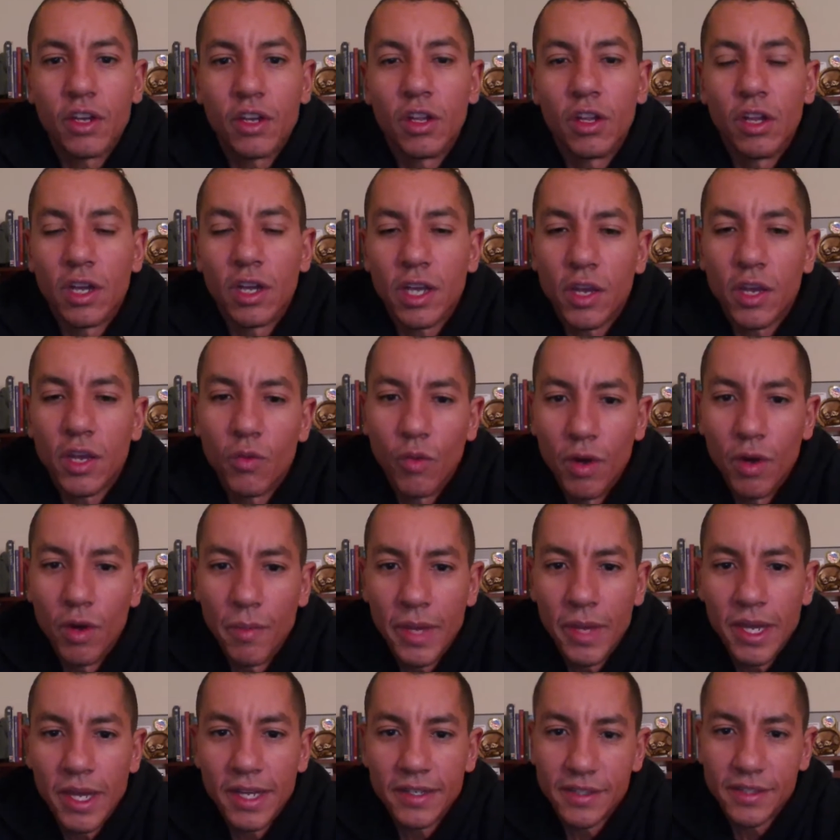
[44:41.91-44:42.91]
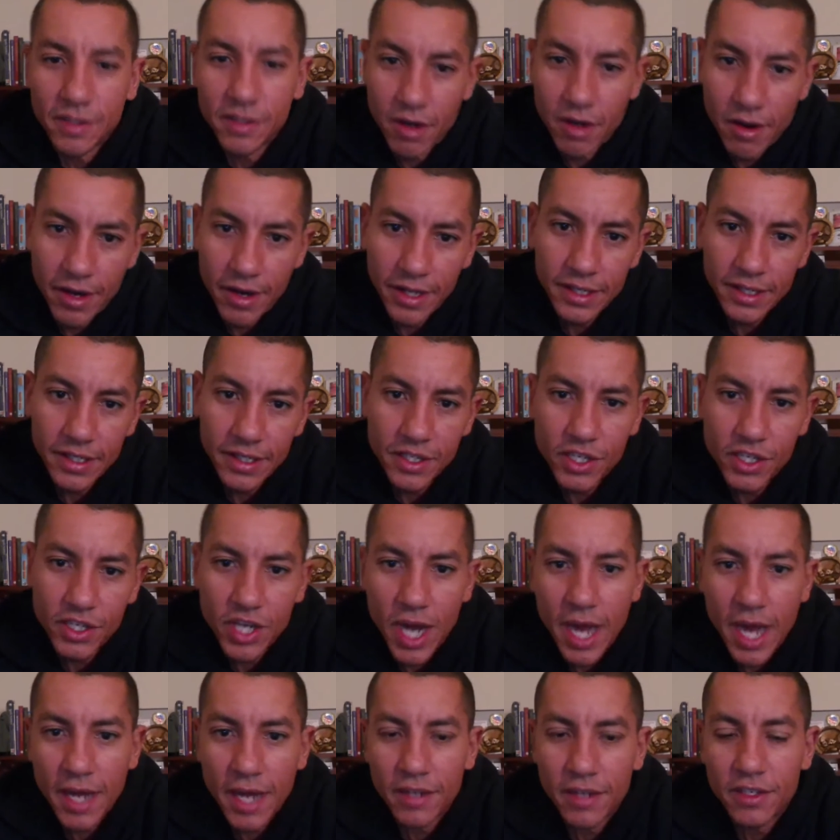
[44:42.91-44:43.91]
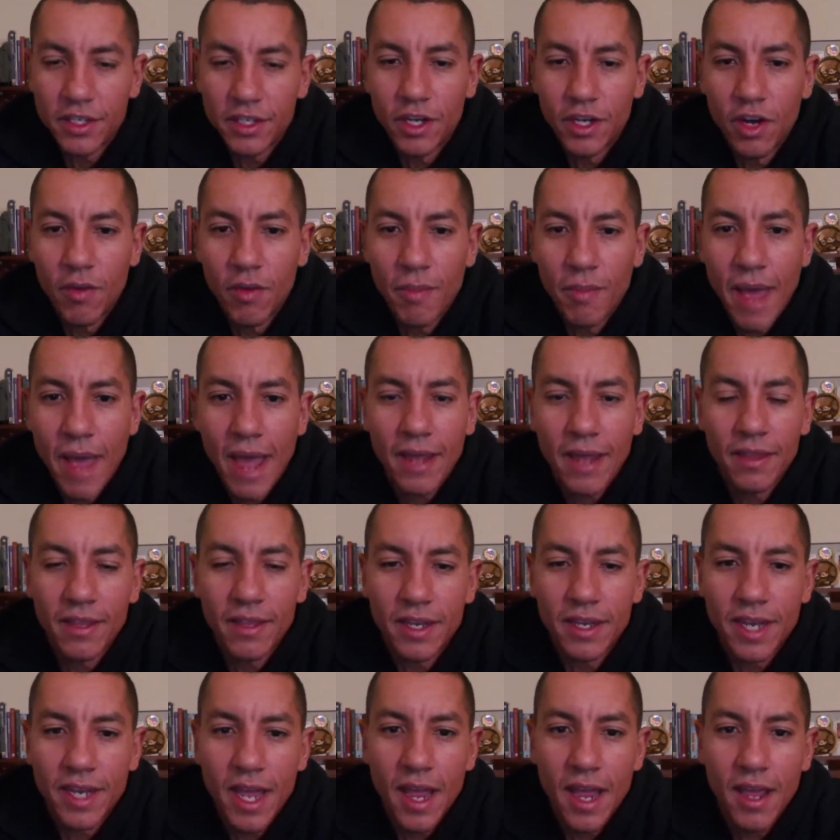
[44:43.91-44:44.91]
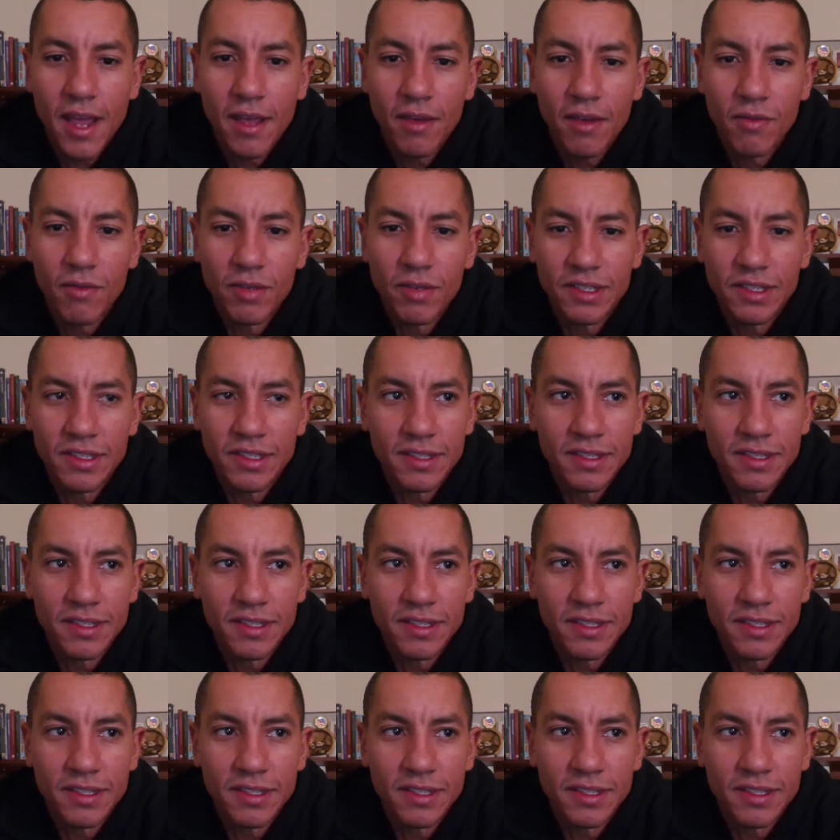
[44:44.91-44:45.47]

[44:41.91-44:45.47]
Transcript: good-looking woman is starting to change. Back in the day, it was